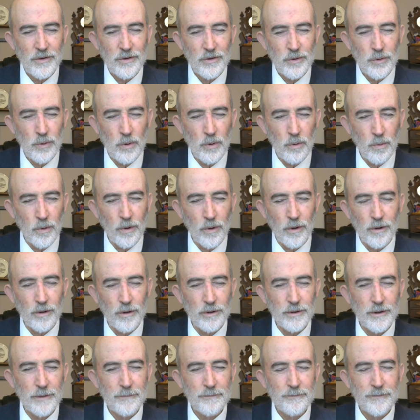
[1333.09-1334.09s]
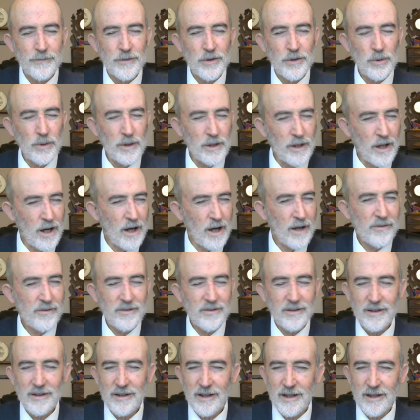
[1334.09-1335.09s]
to a world, to a
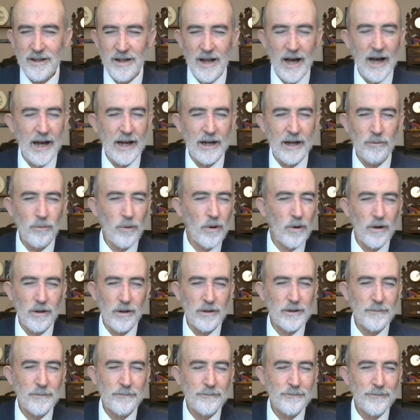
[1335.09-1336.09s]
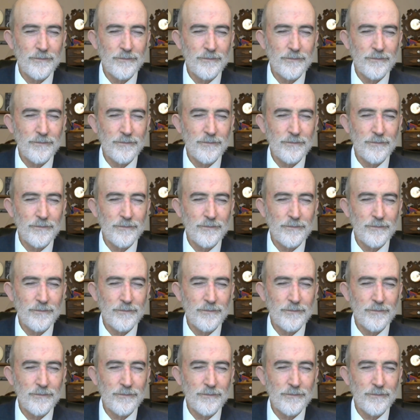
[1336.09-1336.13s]
lost and dying world.